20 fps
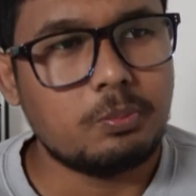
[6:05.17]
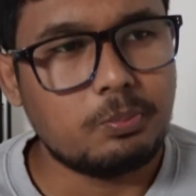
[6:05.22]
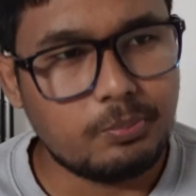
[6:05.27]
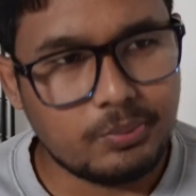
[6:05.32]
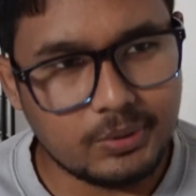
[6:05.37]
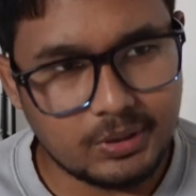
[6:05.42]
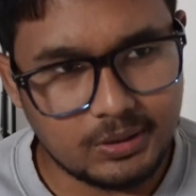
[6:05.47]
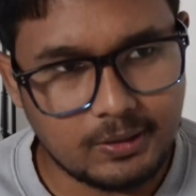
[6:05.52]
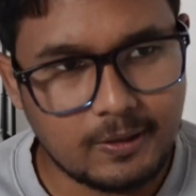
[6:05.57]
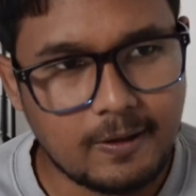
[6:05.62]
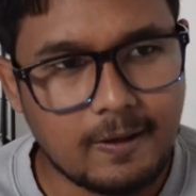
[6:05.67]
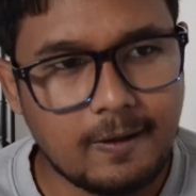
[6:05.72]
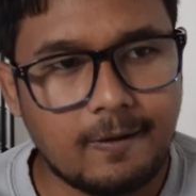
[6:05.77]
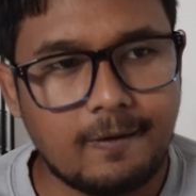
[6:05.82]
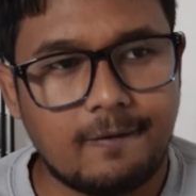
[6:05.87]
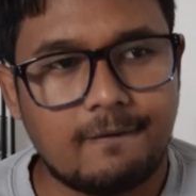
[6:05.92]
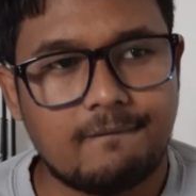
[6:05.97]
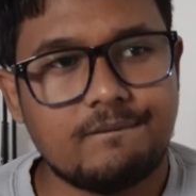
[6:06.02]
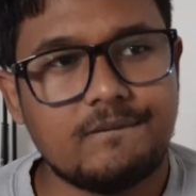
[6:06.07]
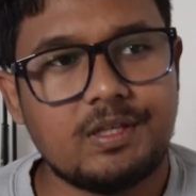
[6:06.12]
But
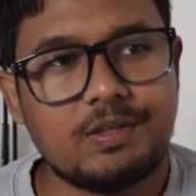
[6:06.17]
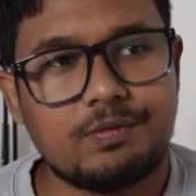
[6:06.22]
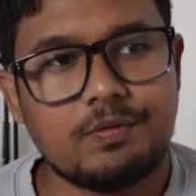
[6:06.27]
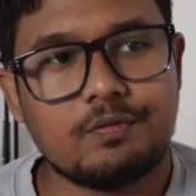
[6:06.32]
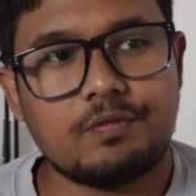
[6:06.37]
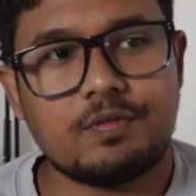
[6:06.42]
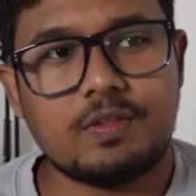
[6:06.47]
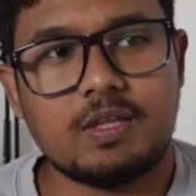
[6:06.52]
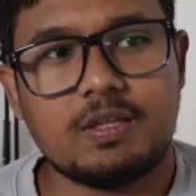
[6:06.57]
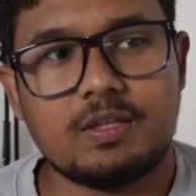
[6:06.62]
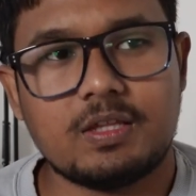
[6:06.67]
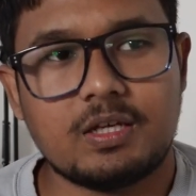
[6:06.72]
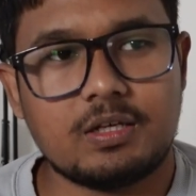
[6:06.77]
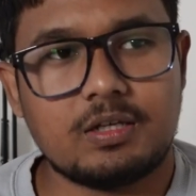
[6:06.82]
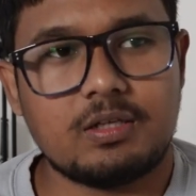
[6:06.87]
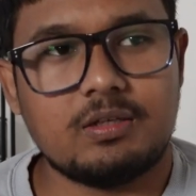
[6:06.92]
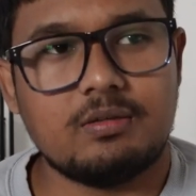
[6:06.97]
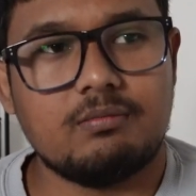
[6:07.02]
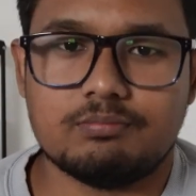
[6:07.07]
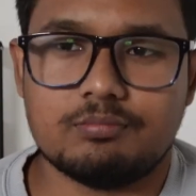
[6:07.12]
if you think
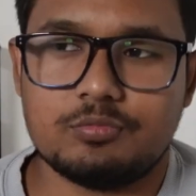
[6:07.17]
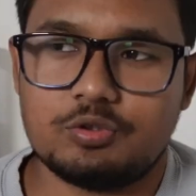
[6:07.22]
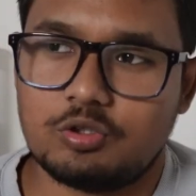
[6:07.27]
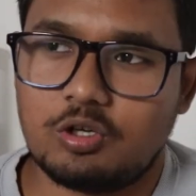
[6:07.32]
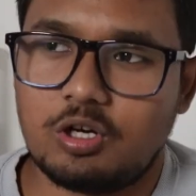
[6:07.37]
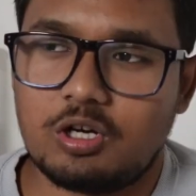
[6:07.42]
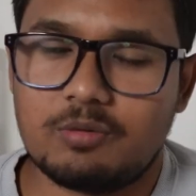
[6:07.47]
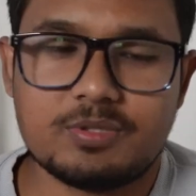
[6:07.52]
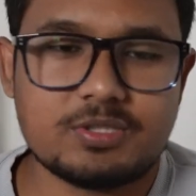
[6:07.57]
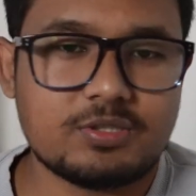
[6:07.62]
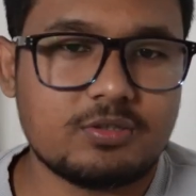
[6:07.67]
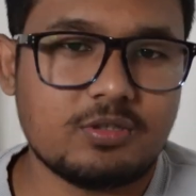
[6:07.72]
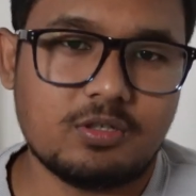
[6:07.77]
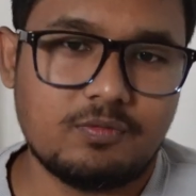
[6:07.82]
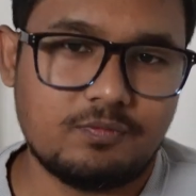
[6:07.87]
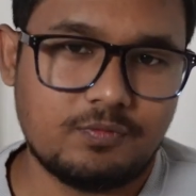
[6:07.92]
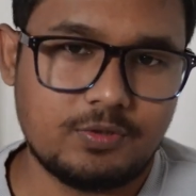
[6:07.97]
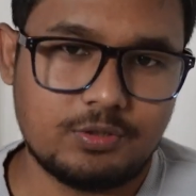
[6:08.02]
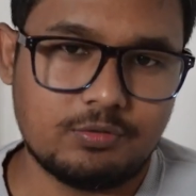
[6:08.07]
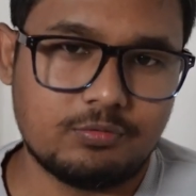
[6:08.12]
that job is
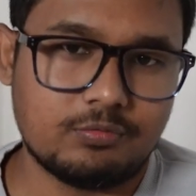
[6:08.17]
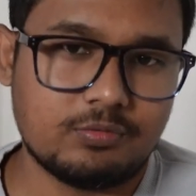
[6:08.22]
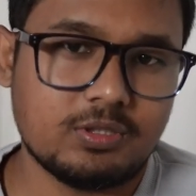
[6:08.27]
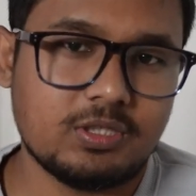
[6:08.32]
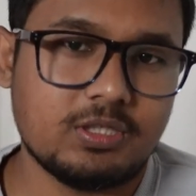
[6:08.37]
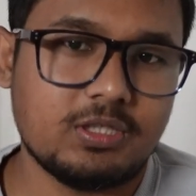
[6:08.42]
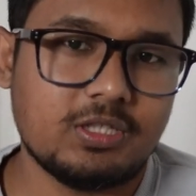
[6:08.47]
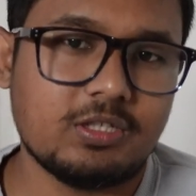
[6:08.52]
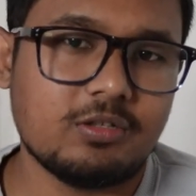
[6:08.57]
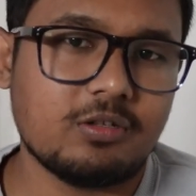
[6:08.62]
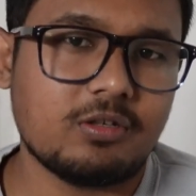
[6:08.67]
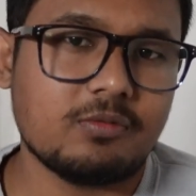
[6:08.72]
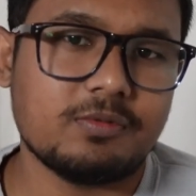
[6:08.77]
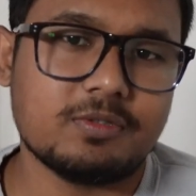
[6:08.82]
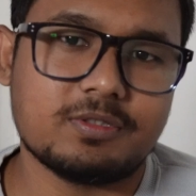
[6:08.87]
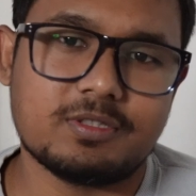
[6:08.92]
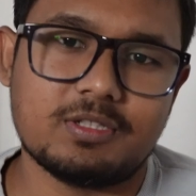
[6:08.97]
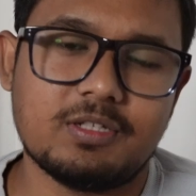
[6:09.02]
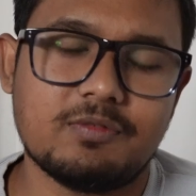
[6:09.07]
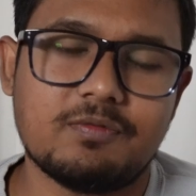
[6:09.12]
not for you, then
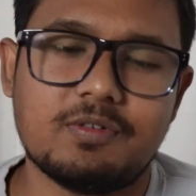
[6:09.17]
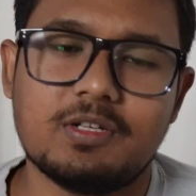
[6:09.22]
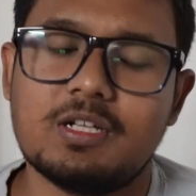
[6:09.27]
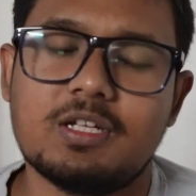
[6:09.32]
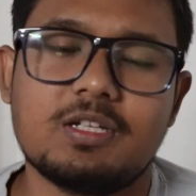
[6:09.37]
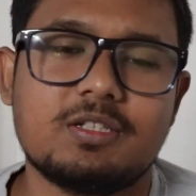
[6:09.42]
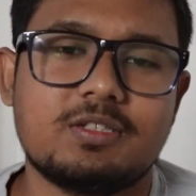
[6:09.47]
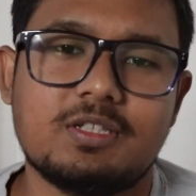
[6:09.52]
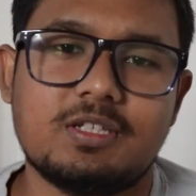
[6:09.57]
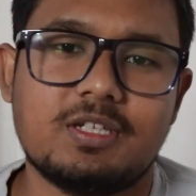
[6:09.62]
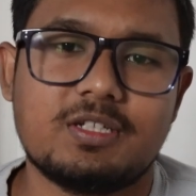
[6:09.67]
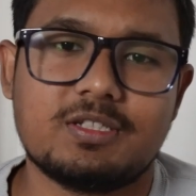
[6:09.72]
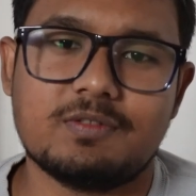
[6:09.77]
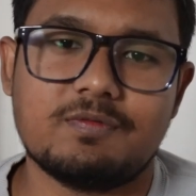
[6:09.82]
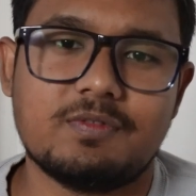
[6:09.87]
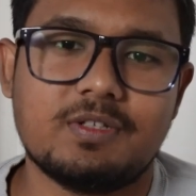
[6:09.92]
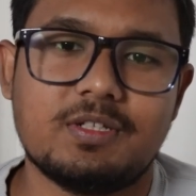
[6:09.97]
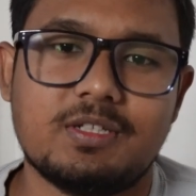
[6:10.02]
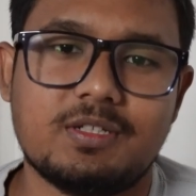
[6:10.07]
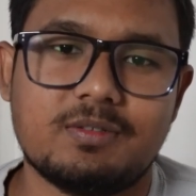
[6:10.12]
obviously freelancing is a
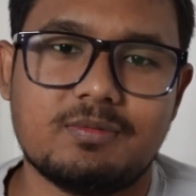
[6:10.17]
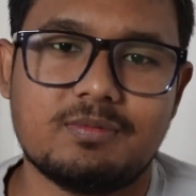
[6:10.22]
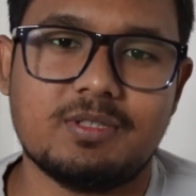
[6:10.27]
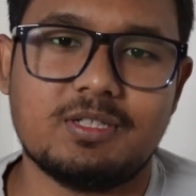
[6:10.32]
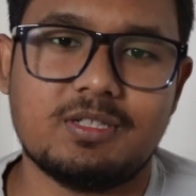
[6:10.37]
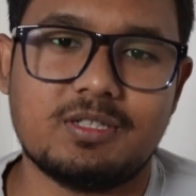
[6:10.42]
very